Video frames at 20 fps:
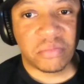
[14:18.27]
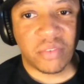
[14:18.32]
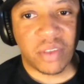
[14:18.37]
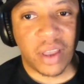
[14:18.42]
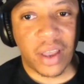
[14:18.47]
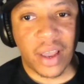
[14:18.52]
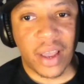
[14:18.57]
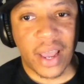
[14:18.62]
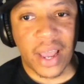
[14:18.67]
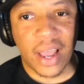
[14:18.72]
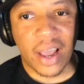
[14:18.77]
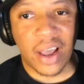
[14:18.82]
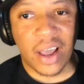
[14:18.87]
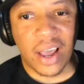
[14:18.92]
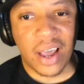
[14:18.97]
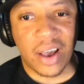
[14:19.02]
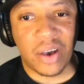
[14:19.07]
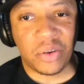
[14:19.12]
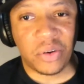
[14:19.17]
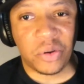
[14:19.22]

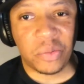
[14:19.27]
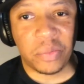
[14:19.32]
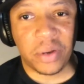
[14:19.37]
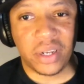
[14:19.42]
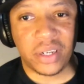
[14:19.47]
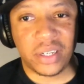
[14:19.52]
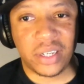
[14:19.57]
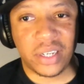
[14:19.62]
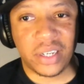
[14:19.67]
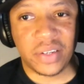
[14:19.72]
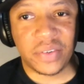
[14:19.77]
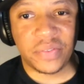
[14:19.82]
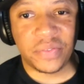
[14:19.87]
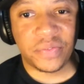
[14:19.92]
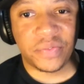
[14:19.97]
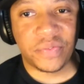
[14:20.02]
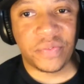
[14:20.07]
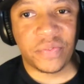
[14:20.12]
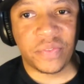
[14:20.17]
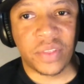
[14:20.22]
I don't know about that.
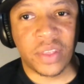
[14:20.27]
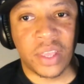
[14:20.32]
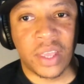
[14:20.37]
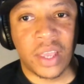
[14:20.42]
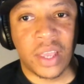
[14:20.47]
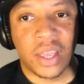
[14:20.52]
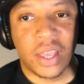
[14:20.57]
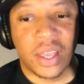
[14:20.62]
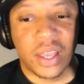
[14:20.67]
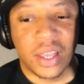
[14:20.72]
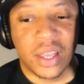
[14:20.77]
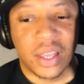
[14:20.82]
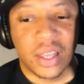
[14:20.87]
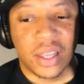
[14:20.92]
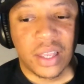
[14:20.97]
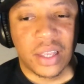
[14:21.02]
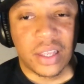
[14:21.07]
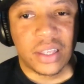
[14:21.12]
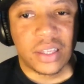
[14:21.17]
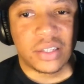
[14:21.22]

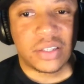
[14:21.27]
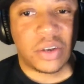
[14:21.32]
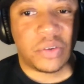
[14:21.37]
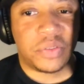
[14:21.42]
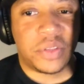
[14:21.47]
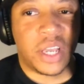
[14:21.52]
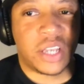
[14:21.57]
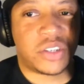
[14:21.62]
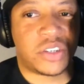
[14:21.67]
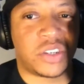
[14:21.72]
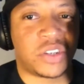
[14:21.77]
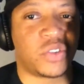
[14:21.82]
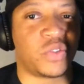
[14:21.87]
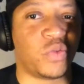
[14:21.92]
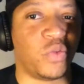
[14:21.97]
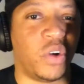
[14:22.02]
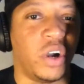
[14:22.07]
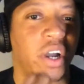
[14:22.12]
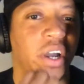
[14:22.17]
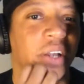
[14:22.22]
So this is
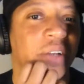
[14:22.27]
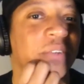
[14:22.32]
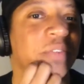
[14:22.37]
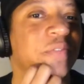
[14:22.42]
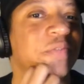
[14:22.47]
one